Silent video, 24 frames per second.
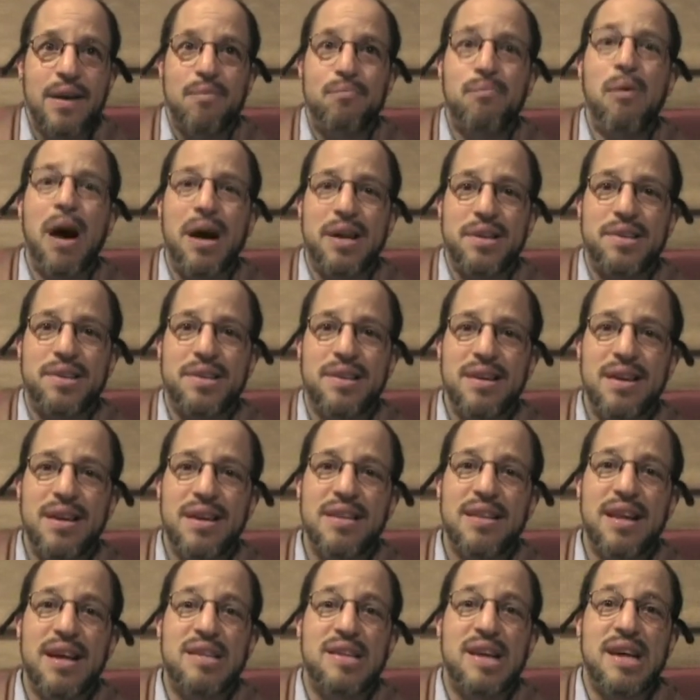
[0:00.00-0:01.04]
But
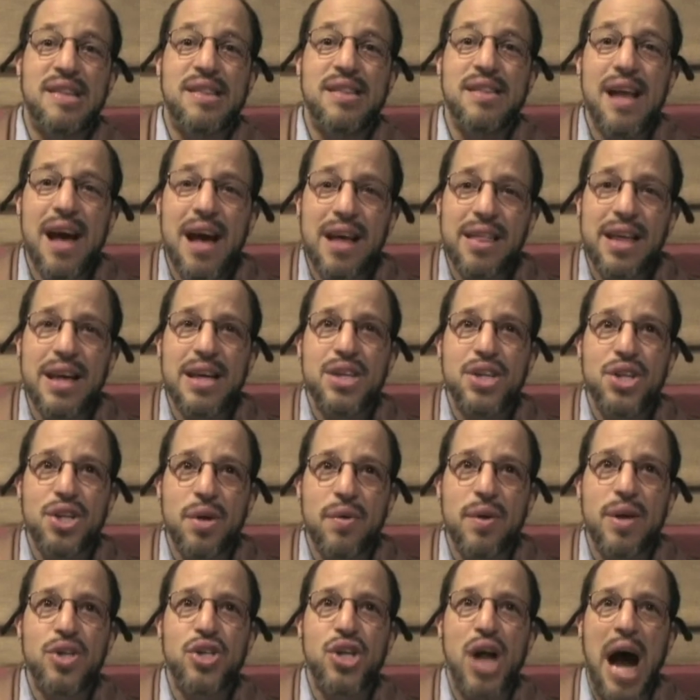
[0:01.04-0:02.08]
there's another
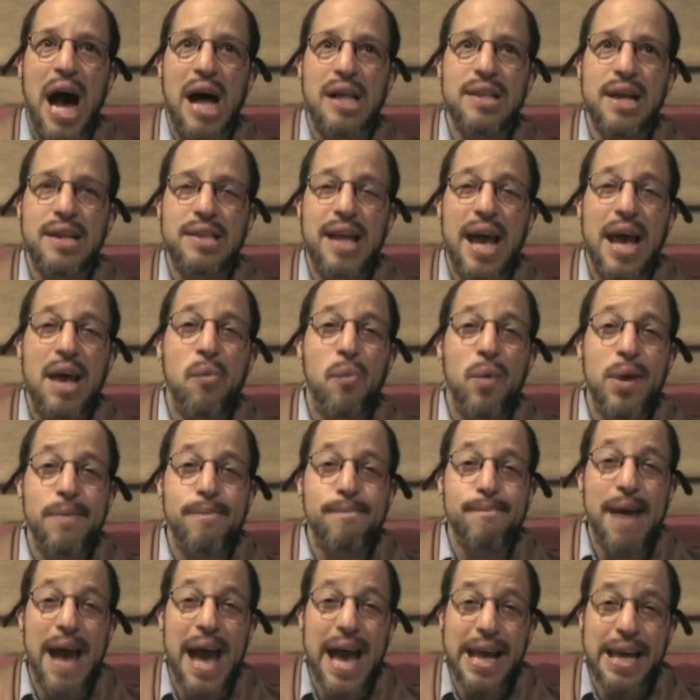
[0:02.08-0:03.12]
Jewish holiday we
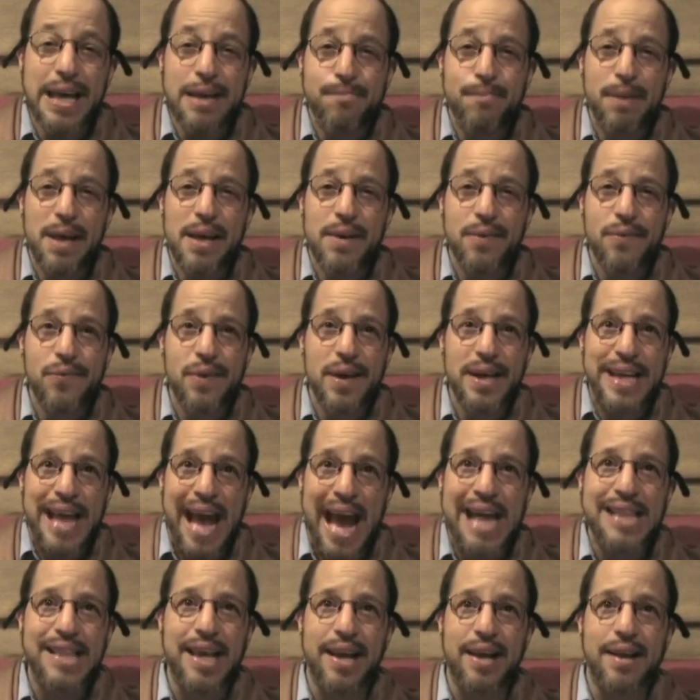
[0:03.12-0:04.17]
may be
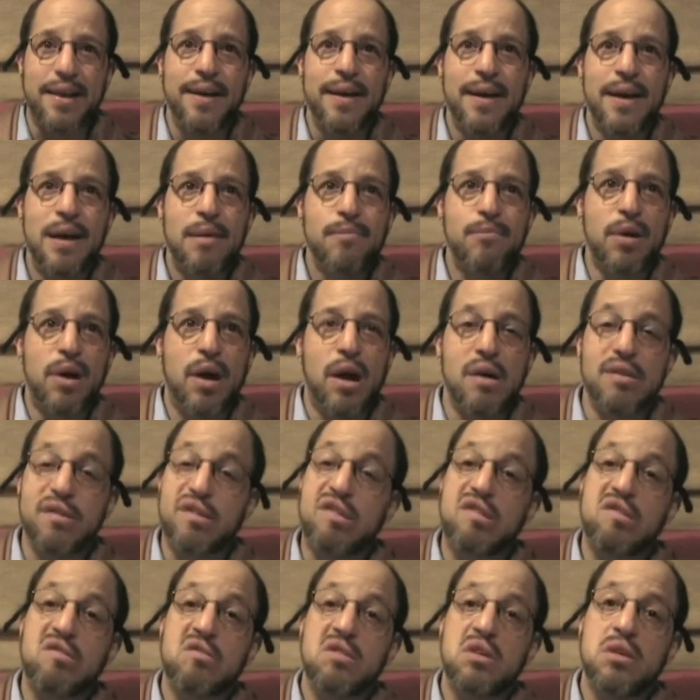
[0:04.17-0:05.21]
forgetting,
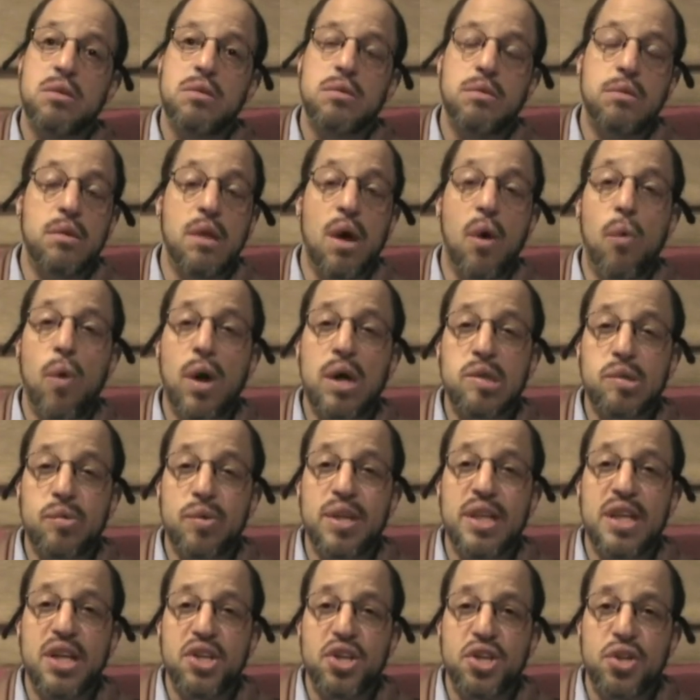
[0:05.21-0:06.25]
because no one's
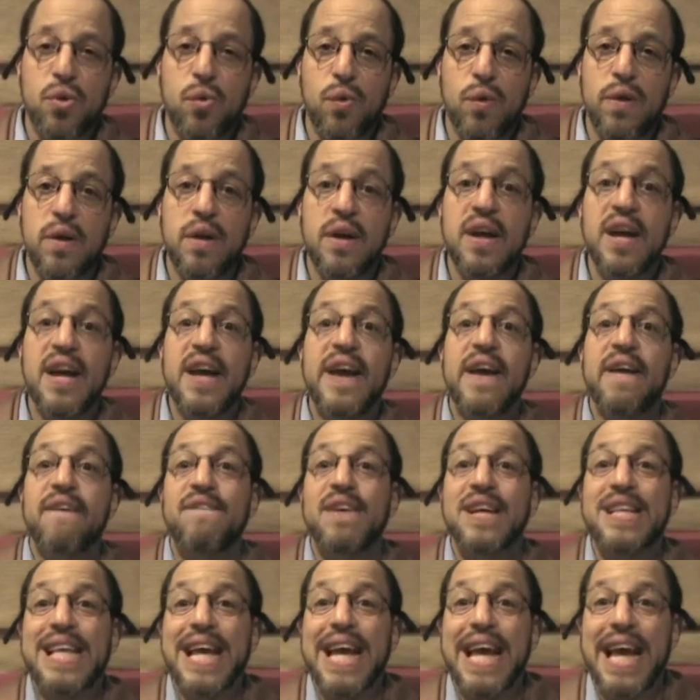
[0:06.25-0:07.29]
really sure if
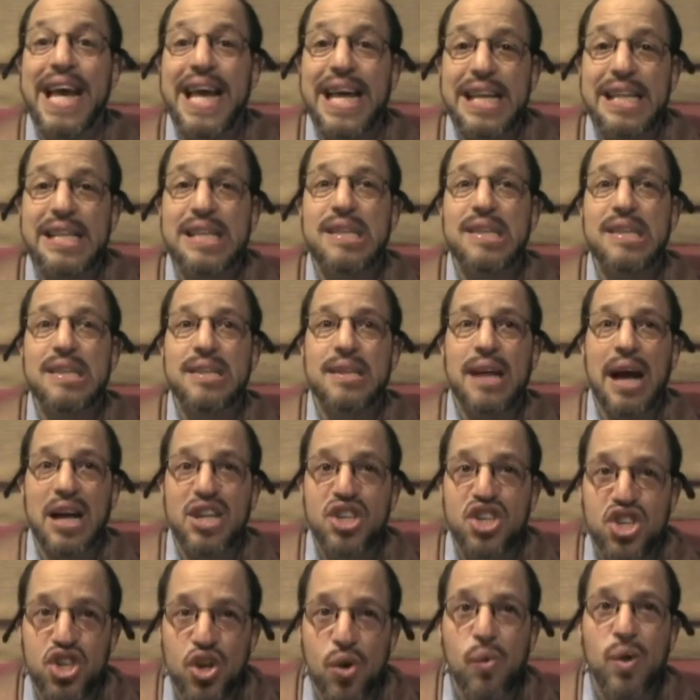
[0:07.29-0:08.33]
it is a
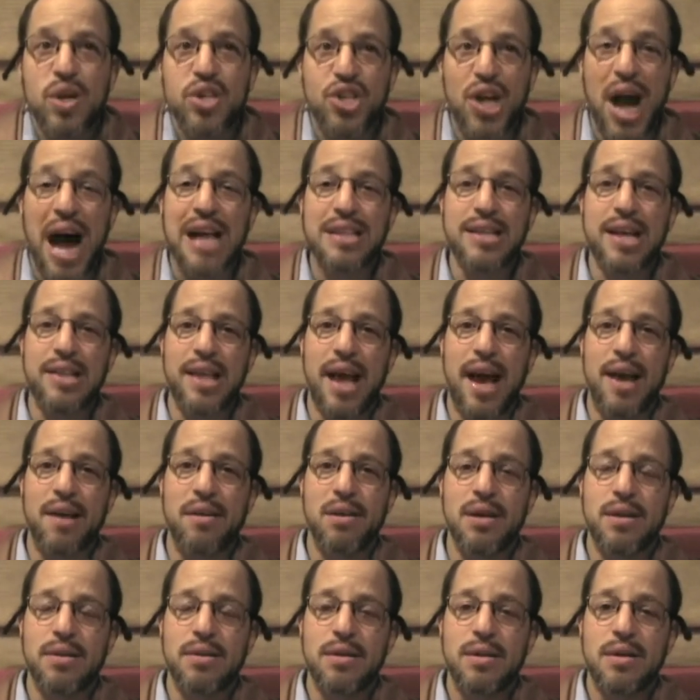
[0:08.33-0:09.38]
Jewish holiday.
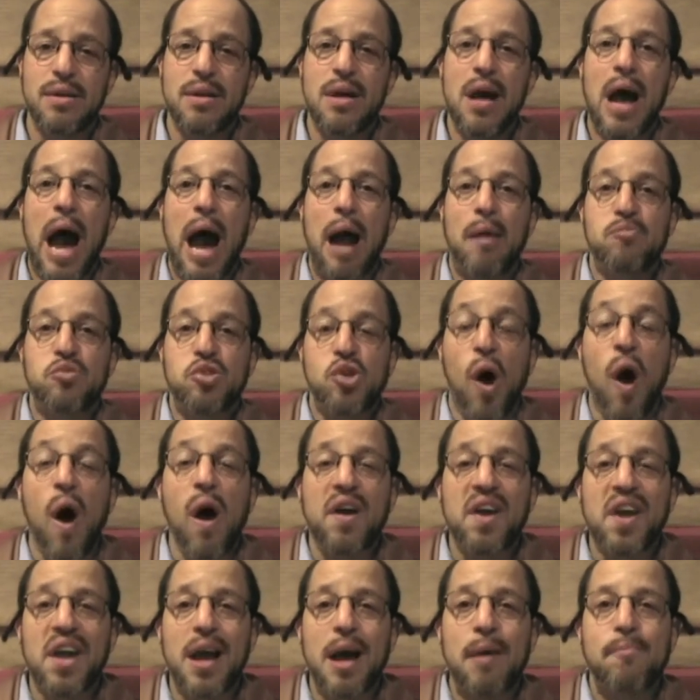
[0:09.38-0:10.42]
I'm
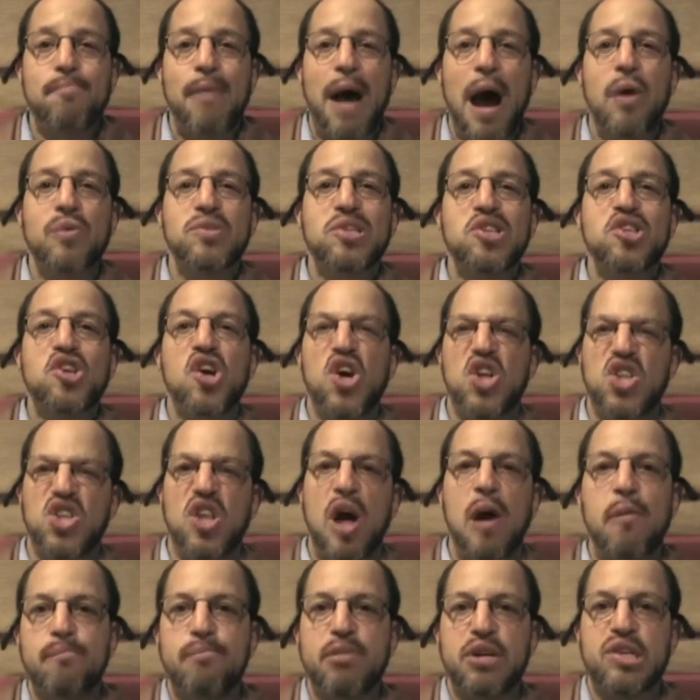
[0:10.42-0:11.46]
talking about
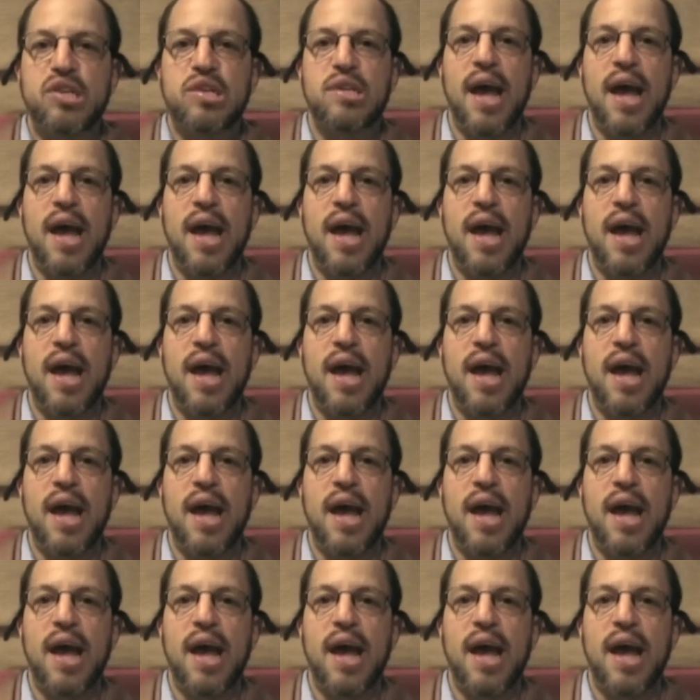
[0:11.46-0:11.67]
Columbus